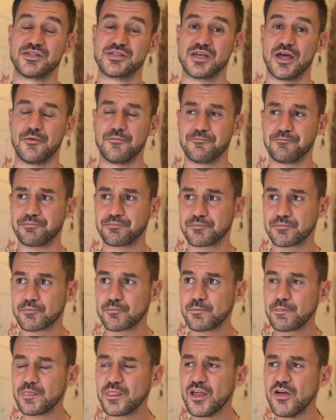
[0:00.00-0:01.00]
So
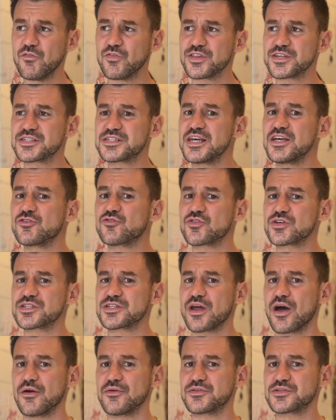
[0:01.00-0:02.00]
for the citrus
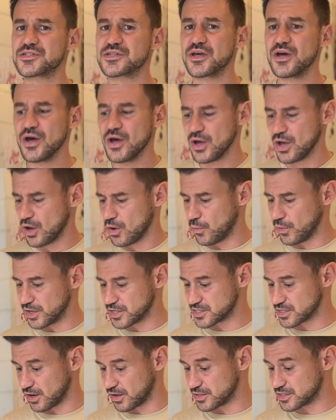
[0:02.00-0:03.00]
notes, we
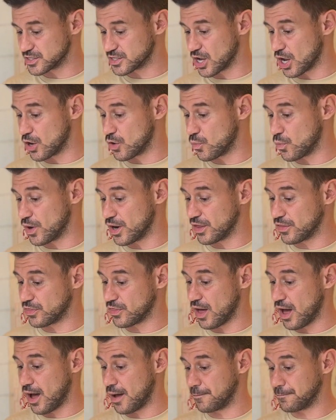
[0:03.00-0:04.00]
decided to go with
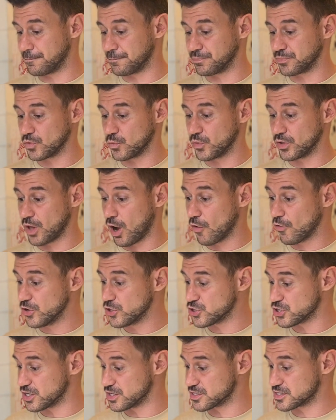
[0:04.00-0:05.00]

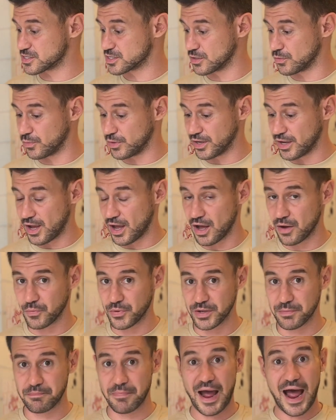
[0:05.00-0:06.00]
oranges. So we
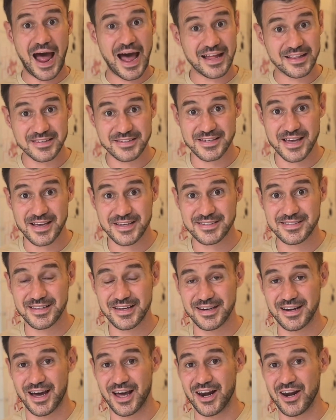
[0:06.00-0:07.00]
hand
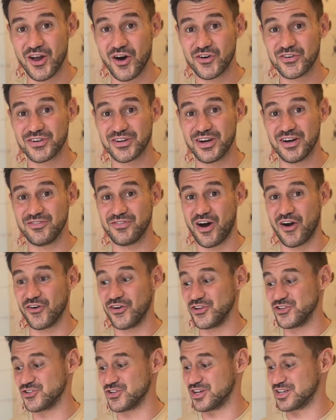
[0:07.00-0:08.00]
zested a lot of
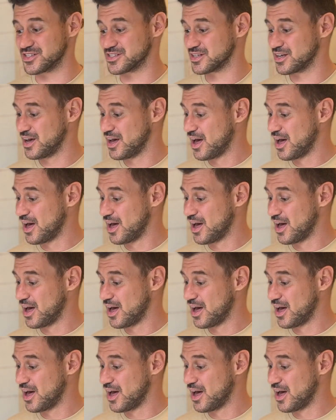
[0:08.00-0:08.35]
oranges.